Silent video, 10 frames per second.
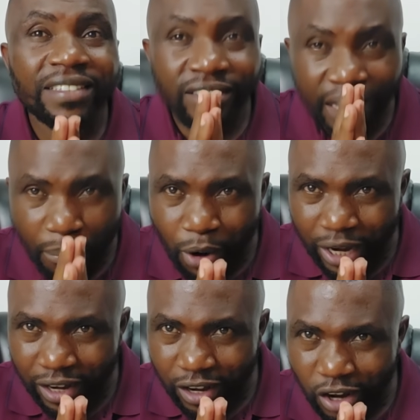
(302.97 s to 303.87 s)

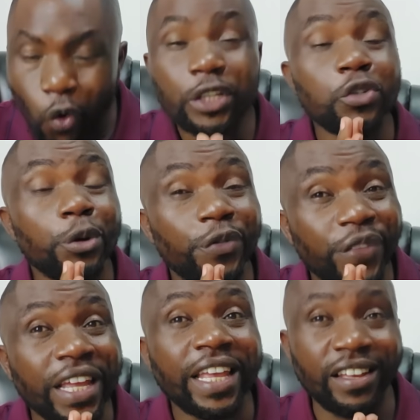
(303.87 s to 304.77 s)
someone who is not
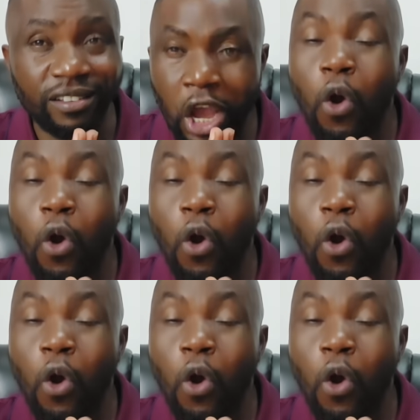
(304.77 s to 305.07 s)
thinking